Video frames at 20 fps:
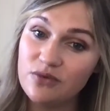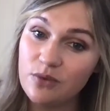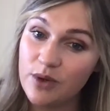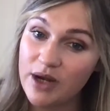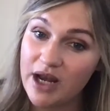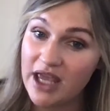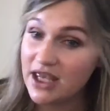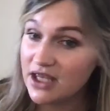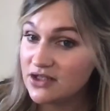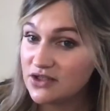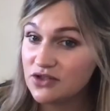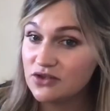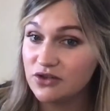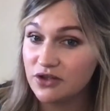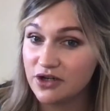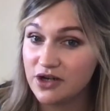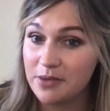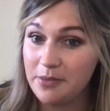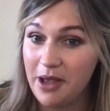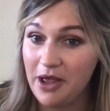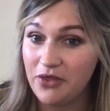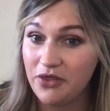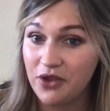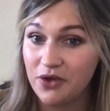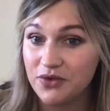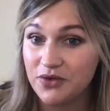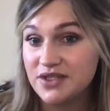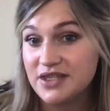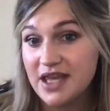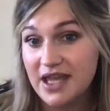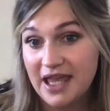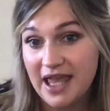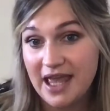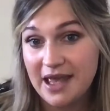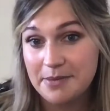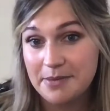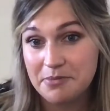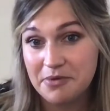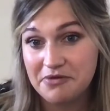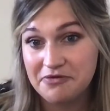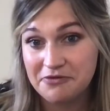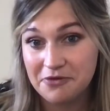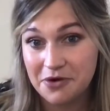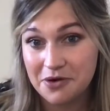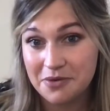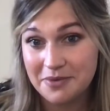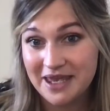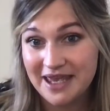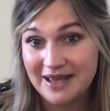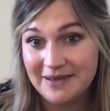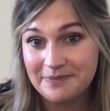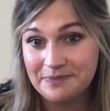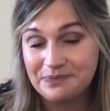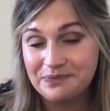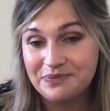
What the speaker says: when I get to learn about those that came before me.